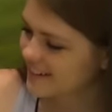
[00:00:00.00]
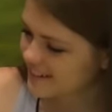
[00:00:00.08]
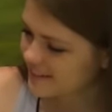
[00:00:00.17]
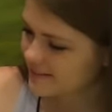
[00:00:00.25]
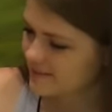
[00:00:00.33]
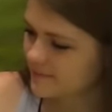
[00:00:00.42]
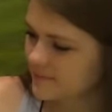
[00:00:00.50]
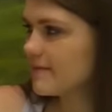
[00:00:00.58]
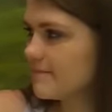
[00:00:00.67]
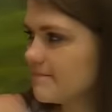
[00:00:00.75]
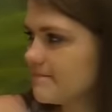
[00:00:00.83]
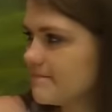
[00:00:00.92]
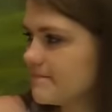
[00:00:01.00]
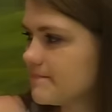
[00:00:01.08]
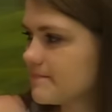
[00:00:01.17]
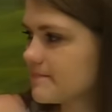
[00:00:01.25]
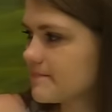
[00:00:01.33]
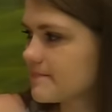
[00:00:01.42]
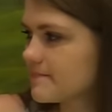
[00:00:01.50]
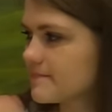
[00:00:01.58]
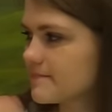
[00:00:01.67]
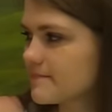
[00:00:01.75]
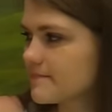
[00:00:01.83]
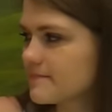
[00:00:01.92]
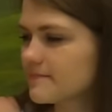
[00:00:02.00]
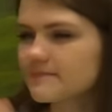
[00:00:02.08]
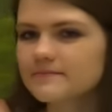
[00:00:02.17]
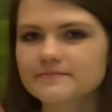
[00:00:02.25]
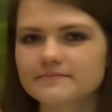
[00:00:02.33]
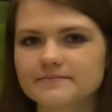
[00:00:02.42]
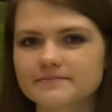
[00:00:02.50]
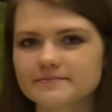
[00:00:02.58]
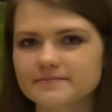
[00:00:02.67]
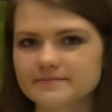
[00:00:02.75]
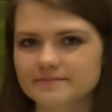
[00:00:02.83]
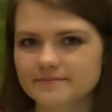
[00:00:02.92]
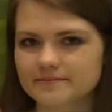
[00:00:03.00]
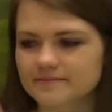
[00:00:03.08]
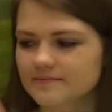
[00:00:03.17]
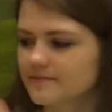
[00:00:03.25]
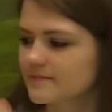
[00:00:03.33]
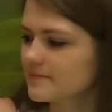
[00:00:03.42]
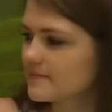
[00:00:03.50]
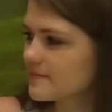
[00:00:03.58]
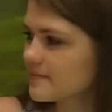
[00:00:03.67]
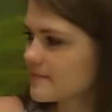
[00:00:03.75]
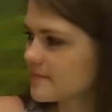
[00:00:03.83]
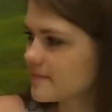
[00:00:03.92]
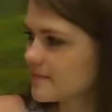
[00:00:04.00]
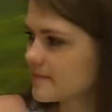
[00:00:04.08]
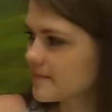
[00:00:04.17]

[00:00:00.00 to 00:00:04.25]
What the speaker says: (not speaking)